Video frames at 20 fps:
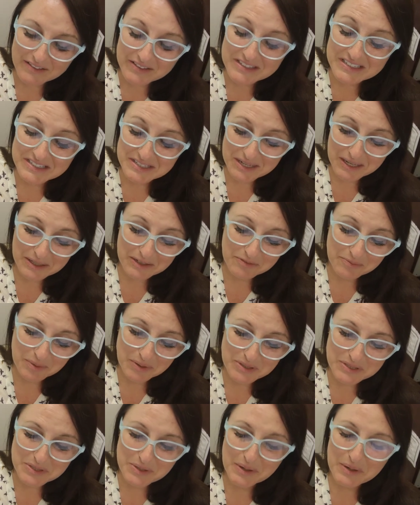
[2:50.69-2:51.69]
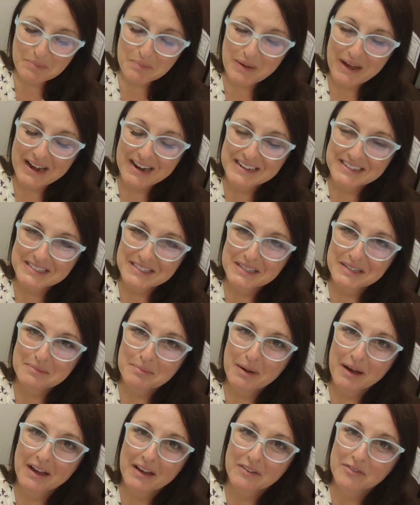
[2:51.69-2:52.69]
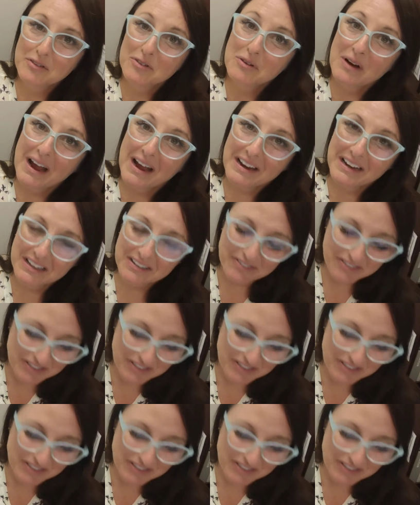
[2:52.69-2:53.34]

the design of books are impacted by a variety of